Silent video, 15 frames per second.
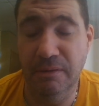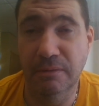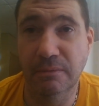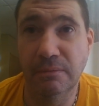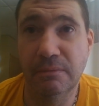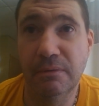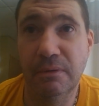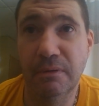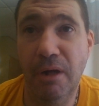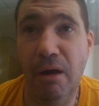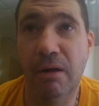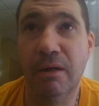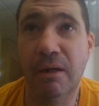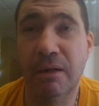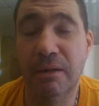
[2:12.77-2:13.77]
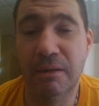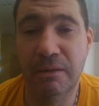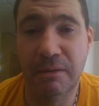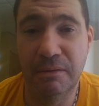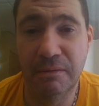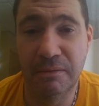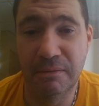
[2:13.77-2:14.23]

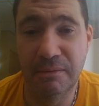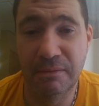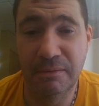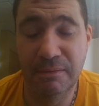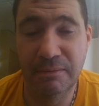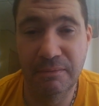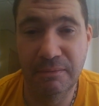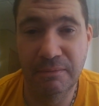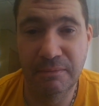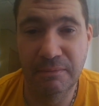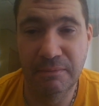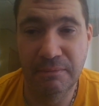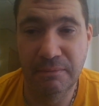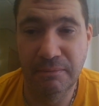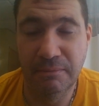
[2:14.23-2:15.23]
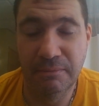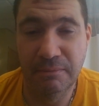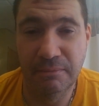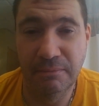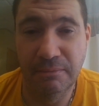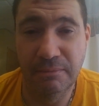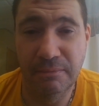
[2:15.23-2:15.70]

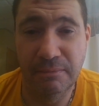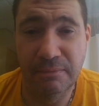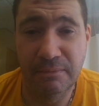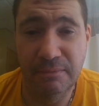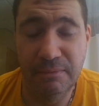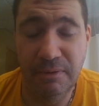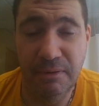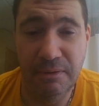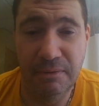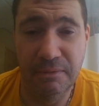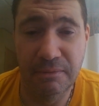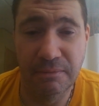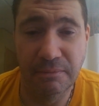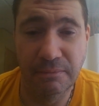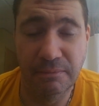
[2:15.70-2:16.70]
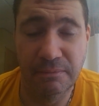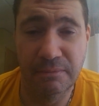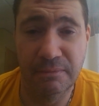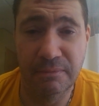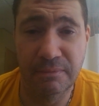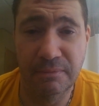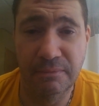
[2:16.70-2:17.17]

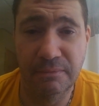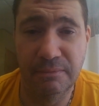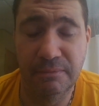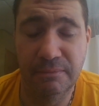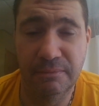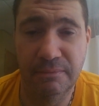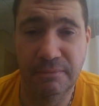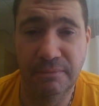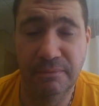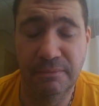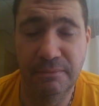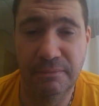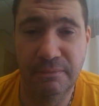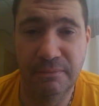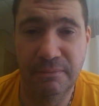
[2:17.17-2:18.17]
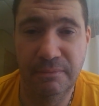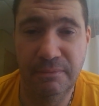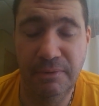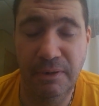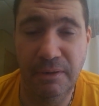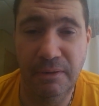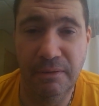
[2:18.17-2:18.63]

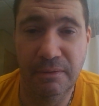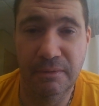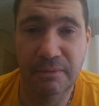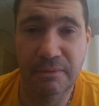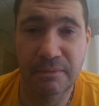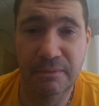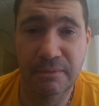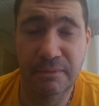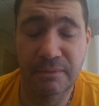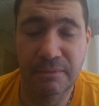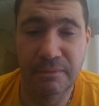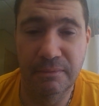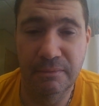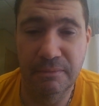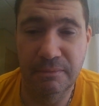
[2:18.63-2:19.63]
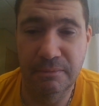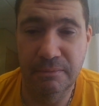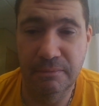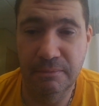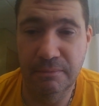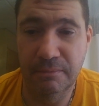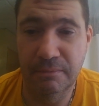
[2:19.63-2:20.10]

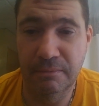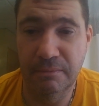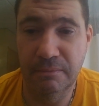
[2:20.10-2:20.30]
Nobody speaks.